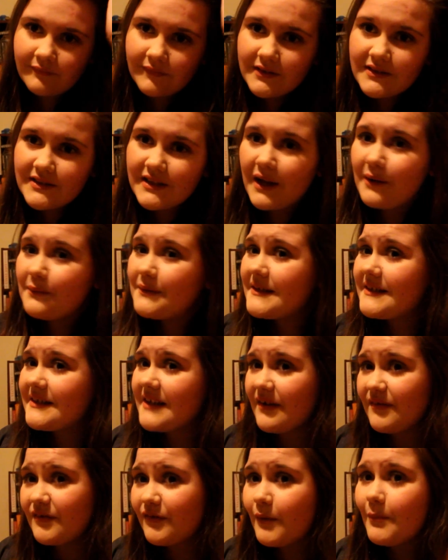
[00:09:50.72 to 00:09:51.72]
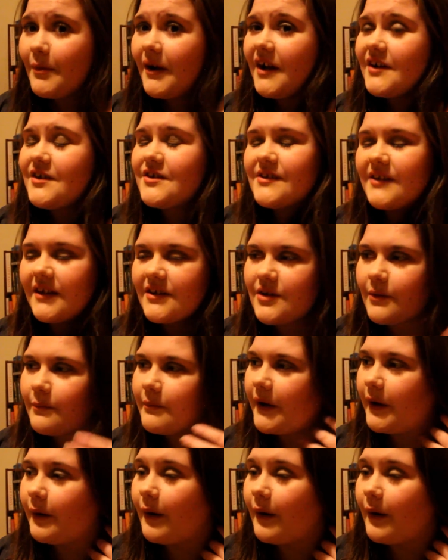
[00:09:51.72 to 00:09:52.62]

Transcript: So I would definitely repurchase that shampoo.